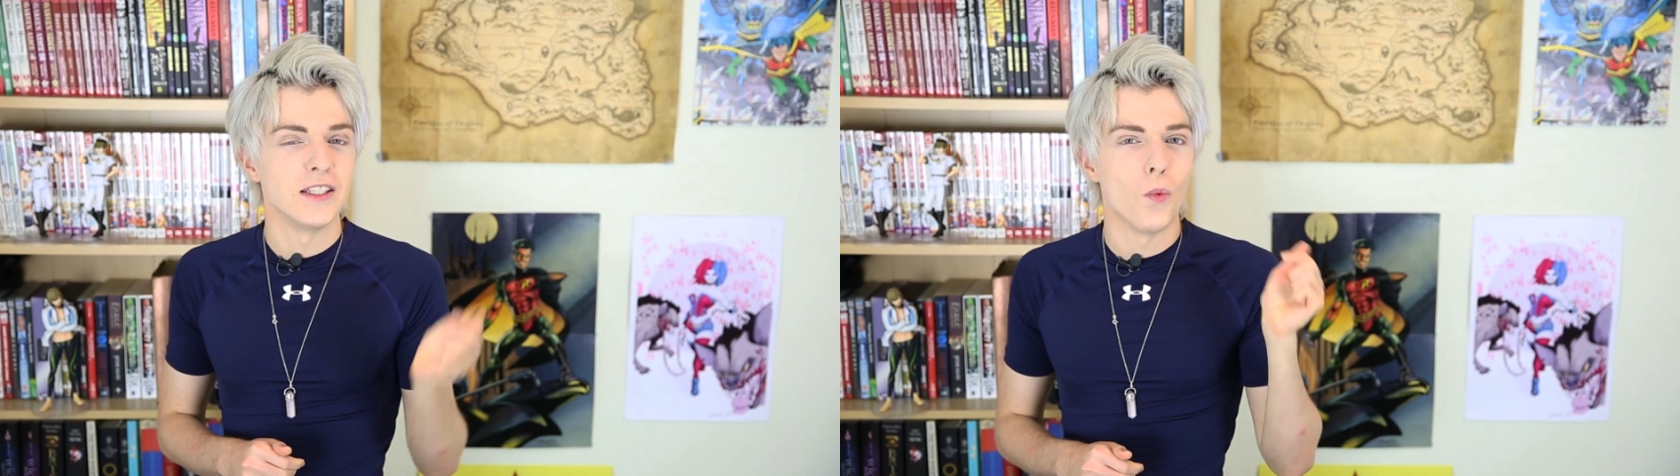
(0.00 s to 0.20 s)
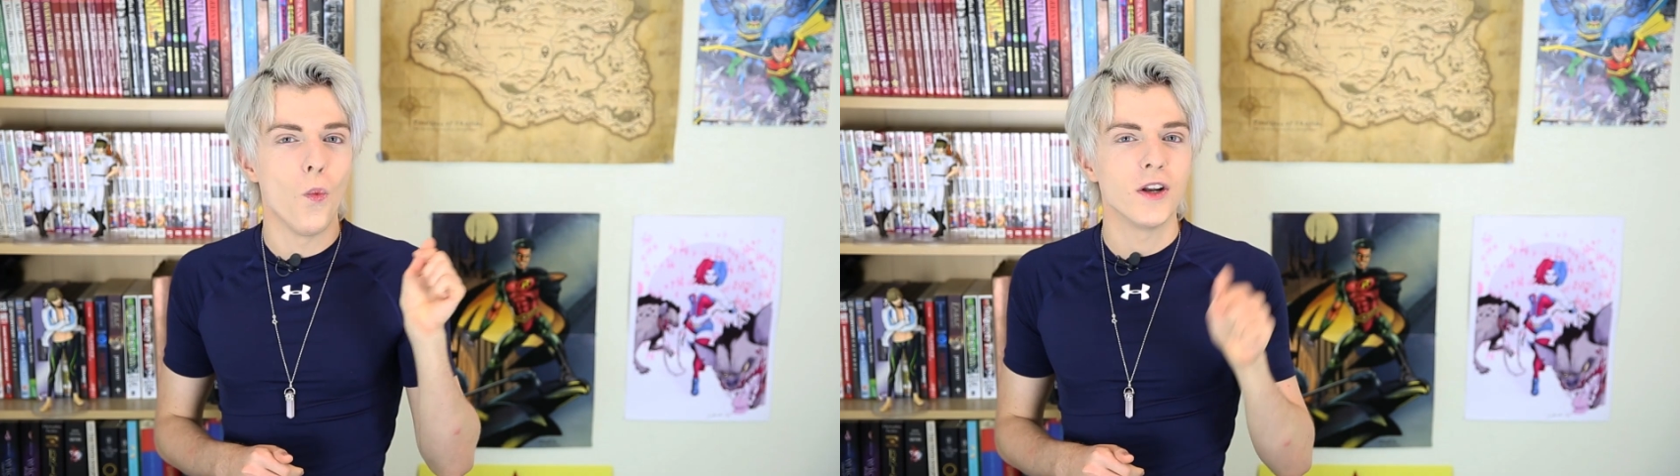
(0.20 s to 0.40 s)

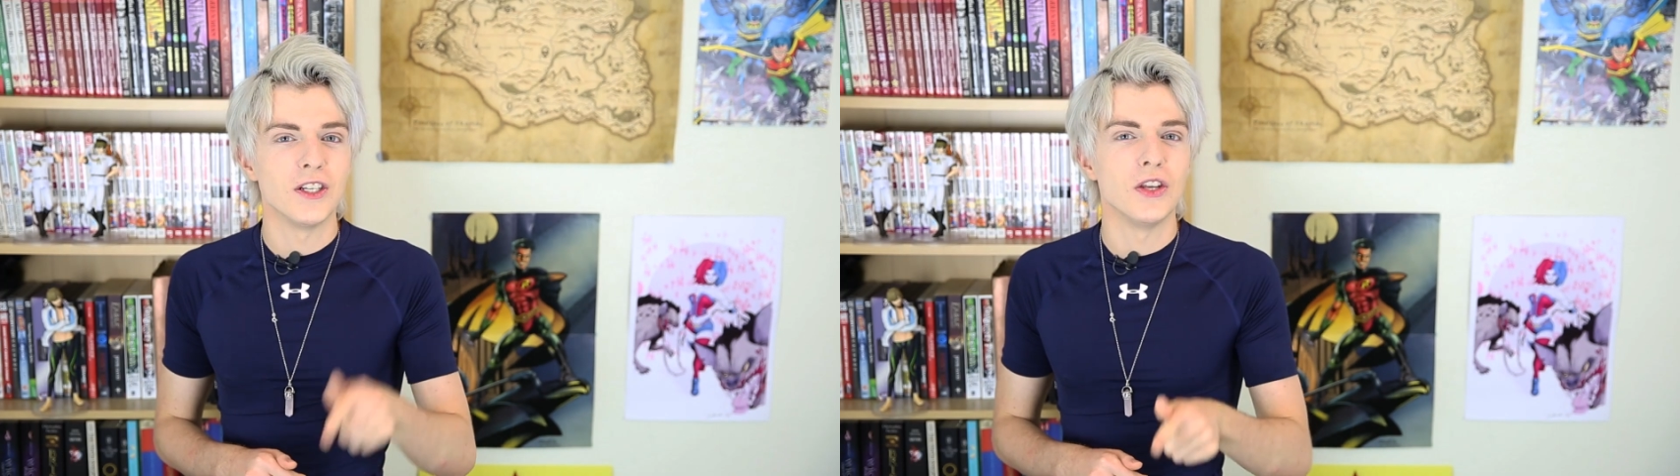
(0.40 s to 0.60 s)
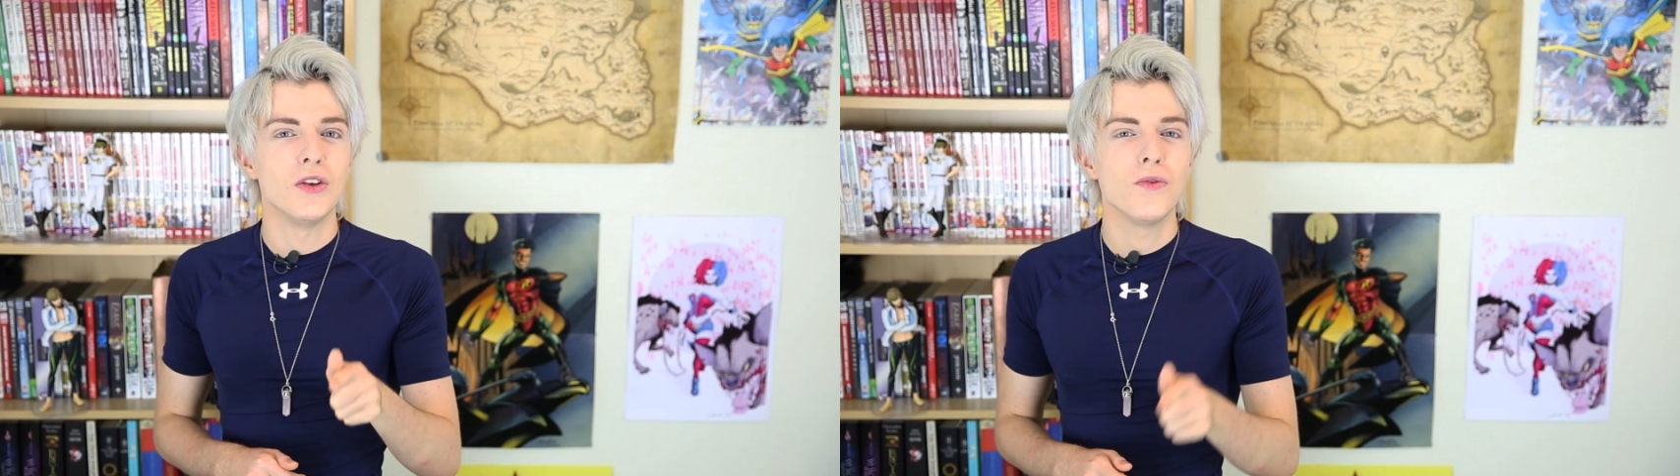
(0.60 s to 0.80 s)
So what
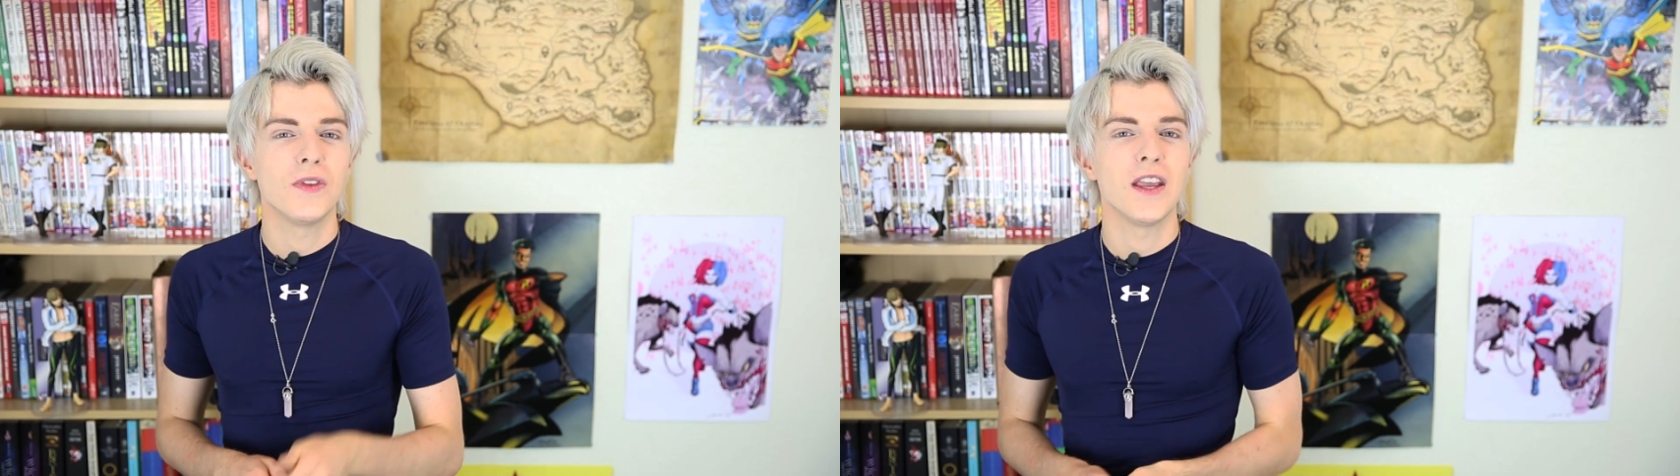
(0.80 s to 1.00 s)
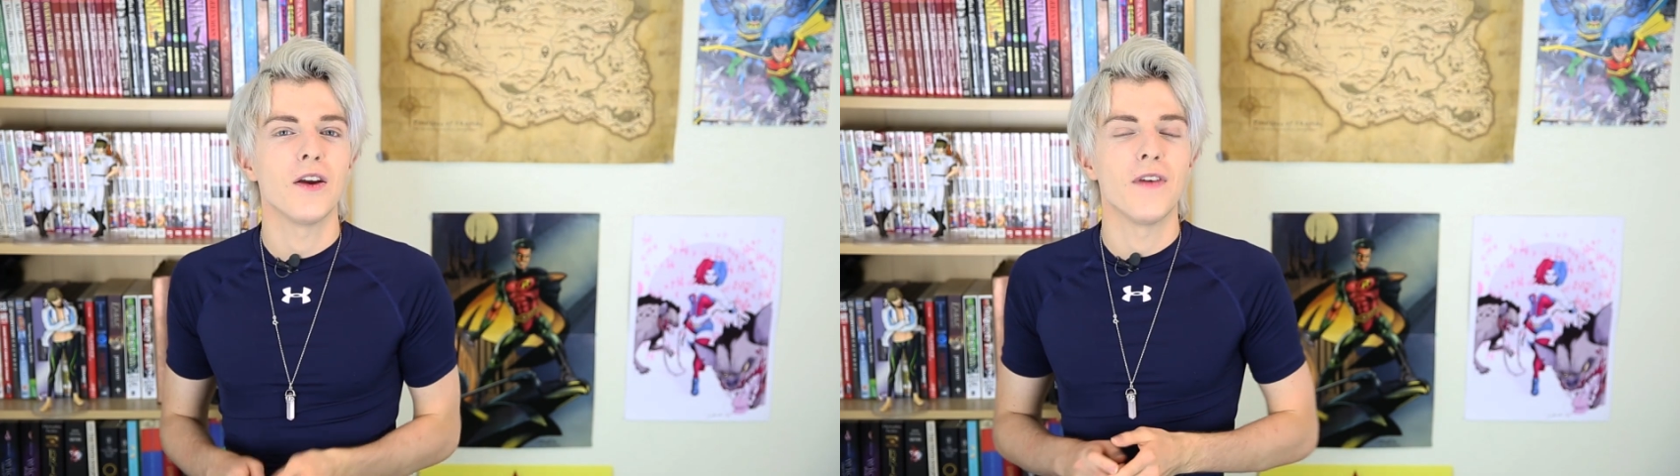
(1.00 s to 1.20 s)
do you
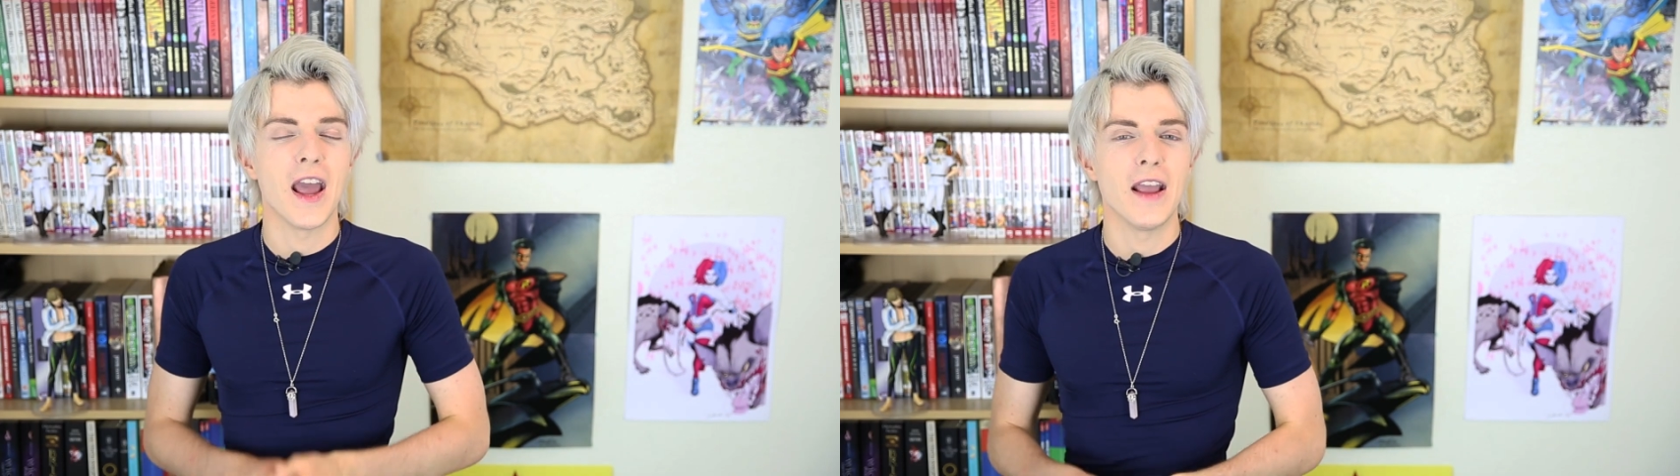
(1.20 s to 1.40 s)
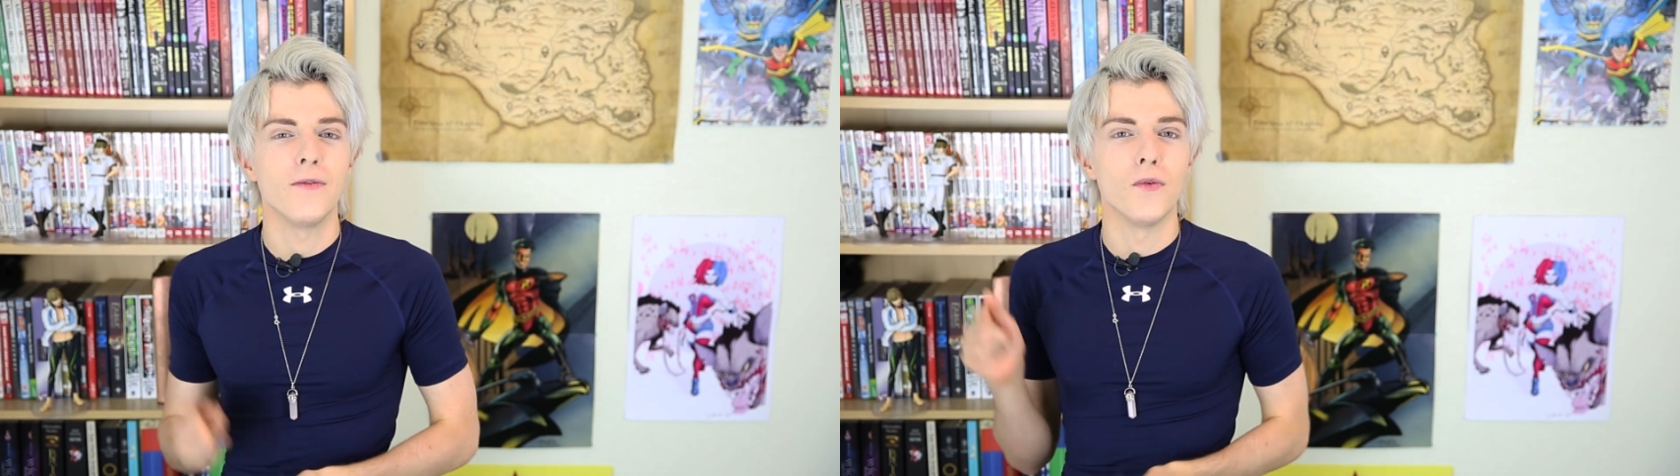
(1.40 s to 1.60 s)
think of
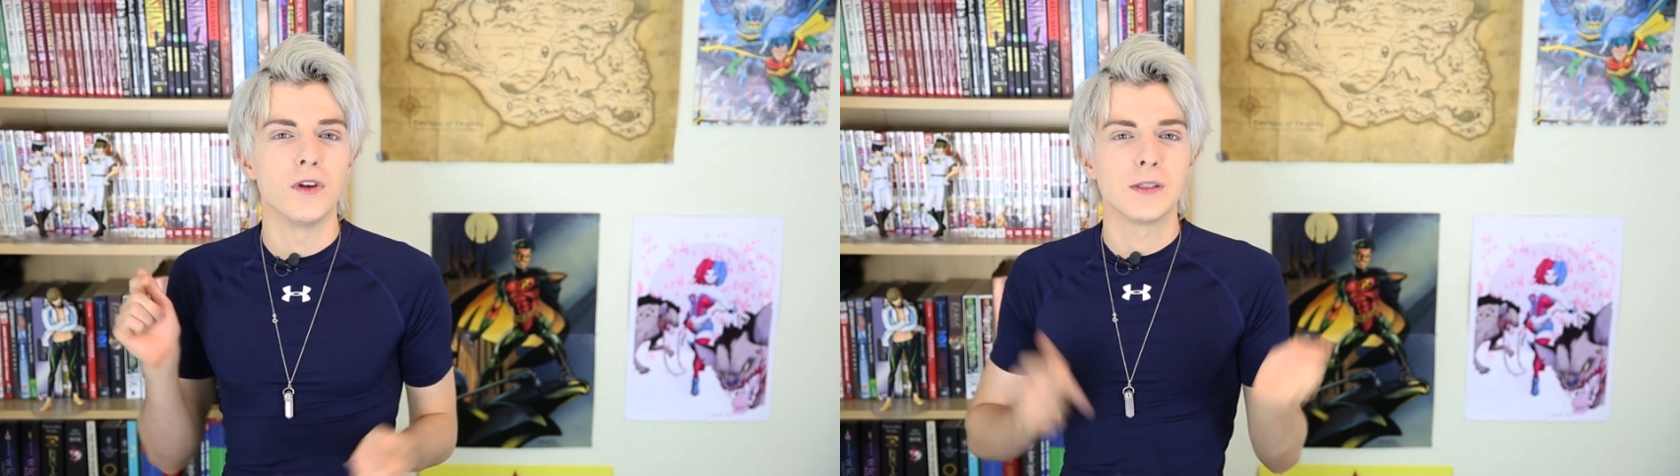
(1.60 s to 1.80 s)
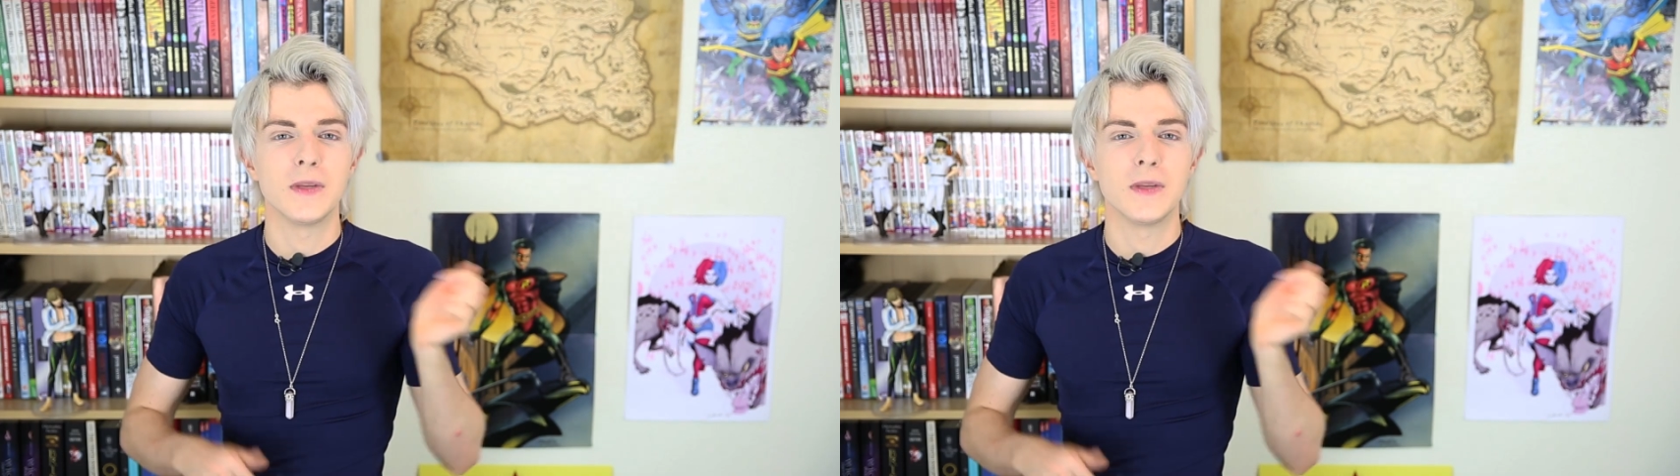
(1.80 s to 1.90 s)
A-Force?